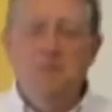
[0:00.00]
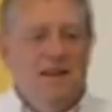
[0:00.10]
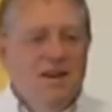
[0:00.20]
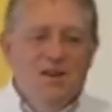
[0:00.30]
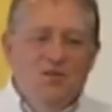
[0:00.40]
I
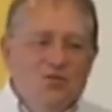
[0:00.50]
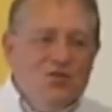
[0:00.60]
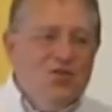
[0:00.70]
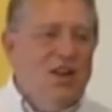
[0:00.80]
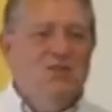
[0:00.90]
mean, there's
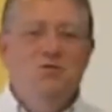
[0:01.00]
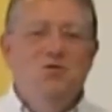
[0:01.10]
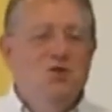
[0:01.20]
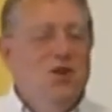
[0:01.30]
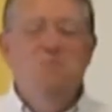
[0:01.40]
such
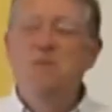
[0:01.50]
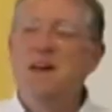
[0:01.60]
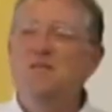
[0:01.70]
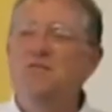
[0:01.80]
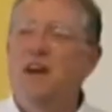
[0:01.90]
good
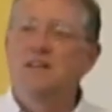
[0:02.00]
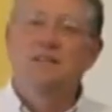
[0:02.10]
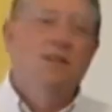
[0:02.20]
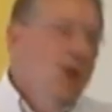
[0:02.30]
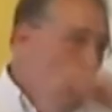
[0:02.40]
benefits.
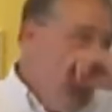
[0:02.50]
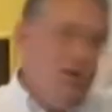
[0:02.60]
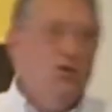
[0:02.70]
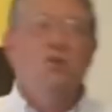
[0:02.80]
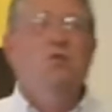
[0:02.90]
When
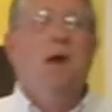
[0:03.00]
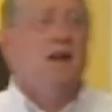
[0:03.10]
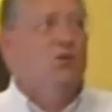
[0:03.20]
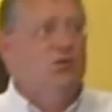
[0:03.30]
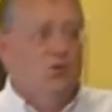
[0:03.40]
I was going through
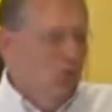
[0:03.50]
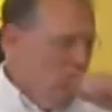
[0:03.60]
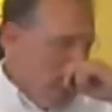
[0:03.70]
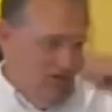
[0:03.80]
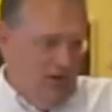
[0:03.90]
medical
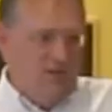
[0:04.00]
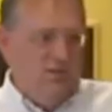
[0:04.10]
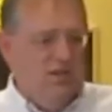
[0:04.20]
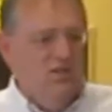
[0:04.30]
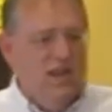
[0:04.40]
school and
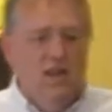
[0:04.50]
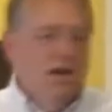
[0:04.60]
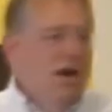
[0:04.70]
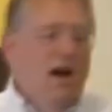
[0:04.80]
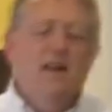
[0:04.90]
residency,
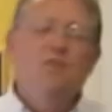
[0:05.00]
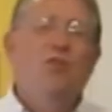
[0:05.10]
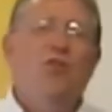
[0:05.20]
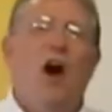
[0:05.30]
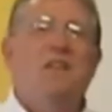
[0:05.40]
I
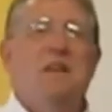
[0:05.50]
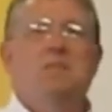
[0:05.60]
never thought